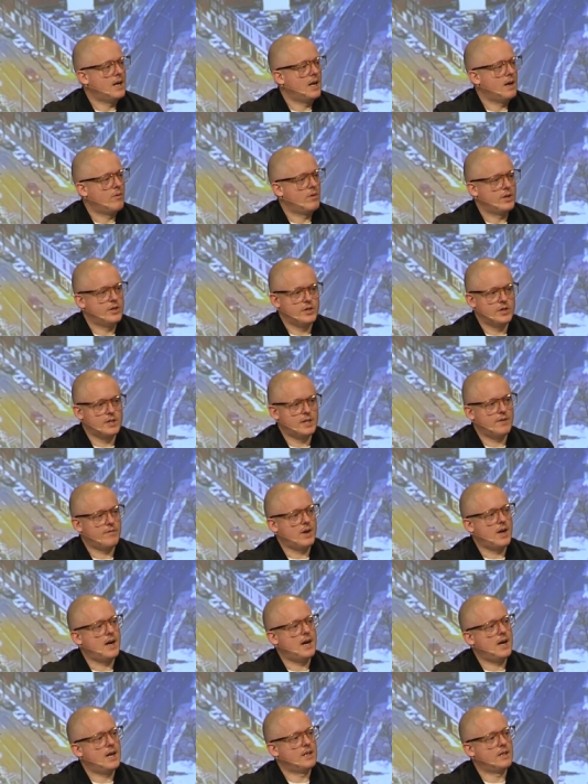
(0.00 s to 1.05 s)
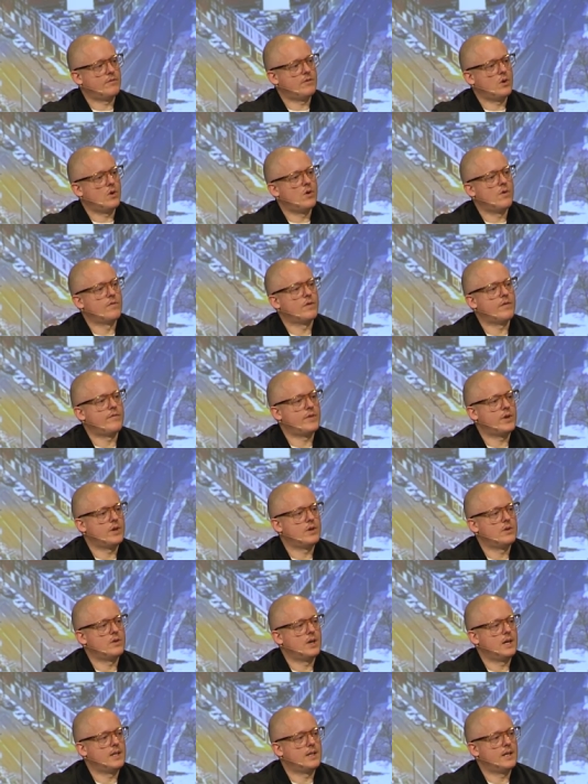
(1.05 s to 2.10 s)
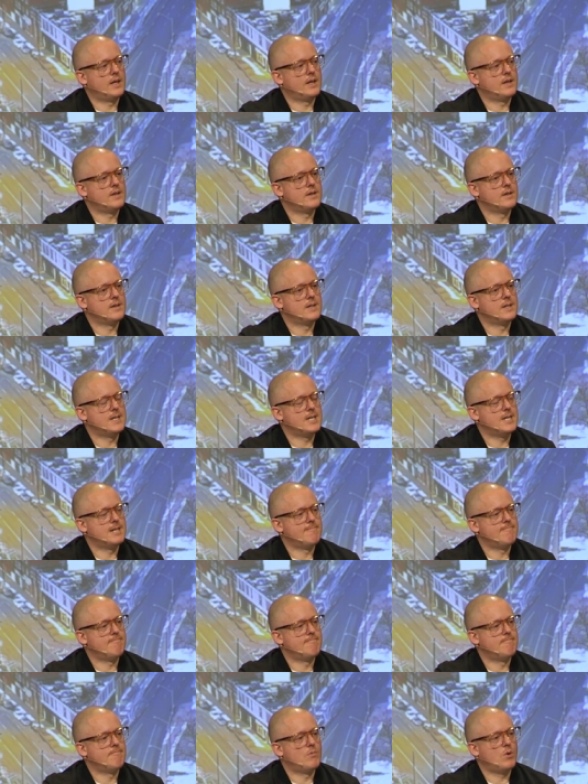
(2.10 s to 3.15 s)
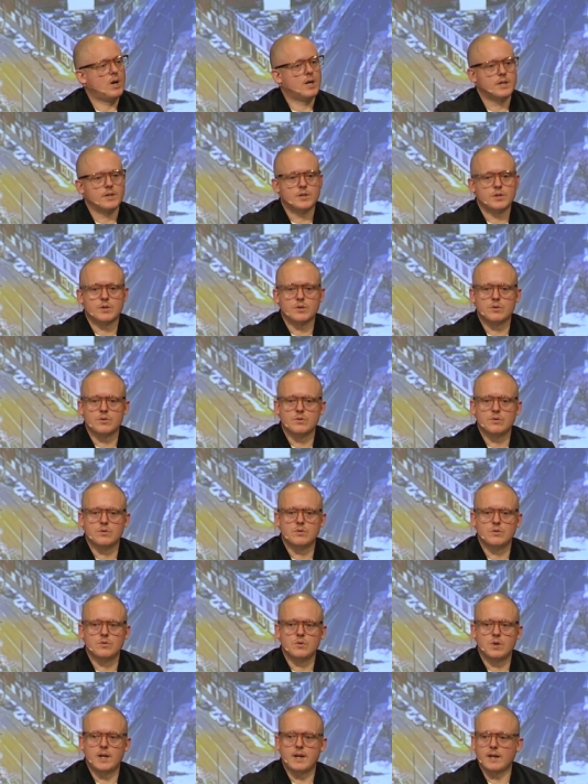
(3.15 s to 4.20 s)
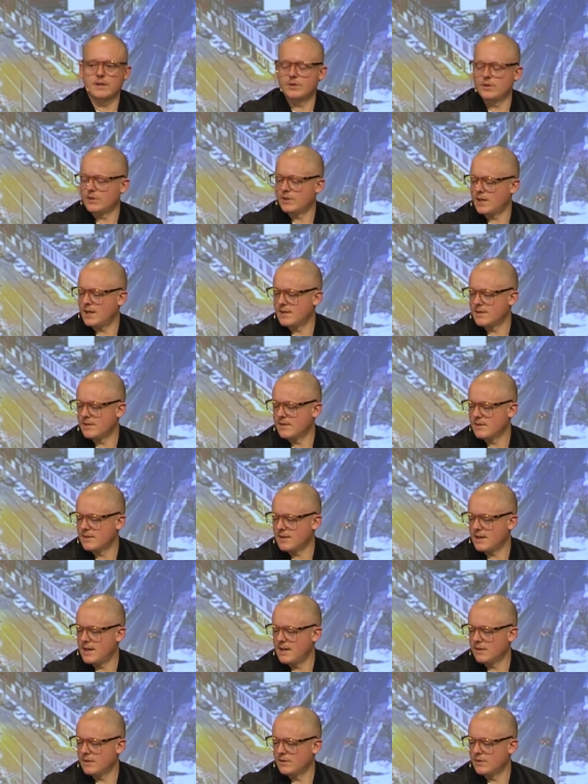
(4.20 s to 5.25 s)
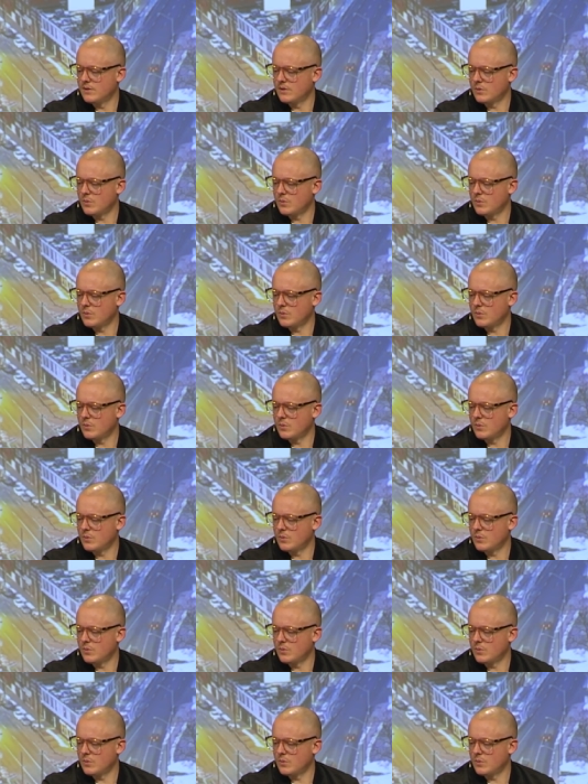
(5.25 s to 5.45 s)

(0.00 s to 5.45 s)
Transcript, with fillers: uh, I want to just give a high level overview and then um, walk us through an exercise in silence